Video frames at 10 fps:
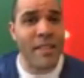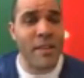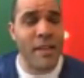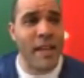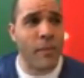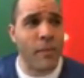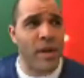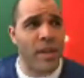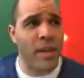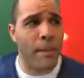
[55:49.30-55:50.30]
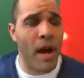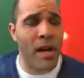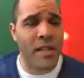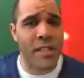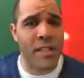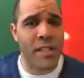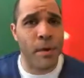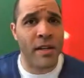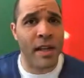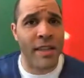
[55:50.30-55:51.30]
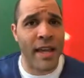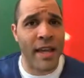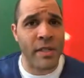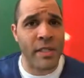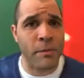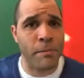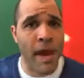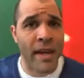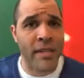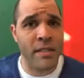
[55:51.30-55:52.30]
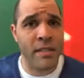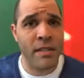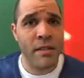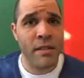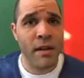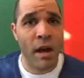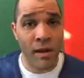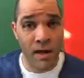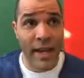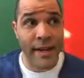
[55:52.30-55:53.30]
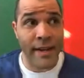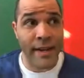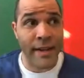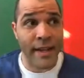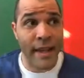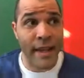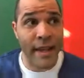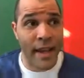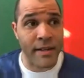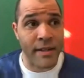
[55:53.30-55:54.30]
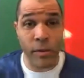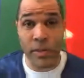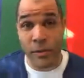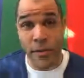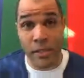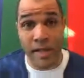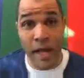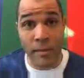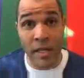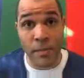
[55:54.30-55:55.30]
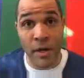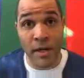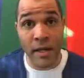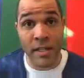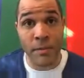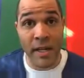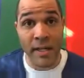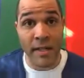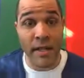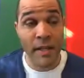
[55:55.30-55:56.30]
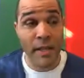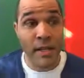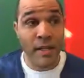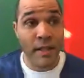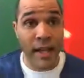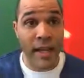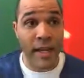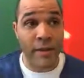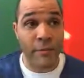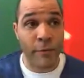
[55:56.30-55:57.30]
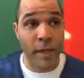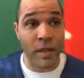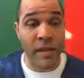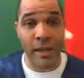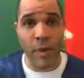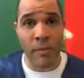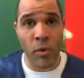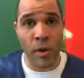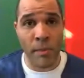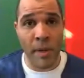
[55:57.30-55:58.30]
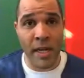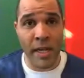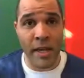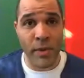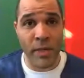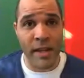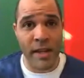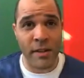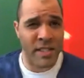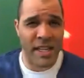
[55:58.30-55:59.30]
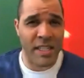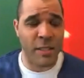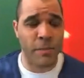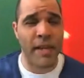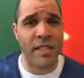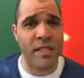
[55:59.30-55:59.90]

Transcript: Yeah, that's the thing. When you get a boxed product like that, you expect online, and it was originally not a boxed product, but they felt like they would make more money at retail because they didn't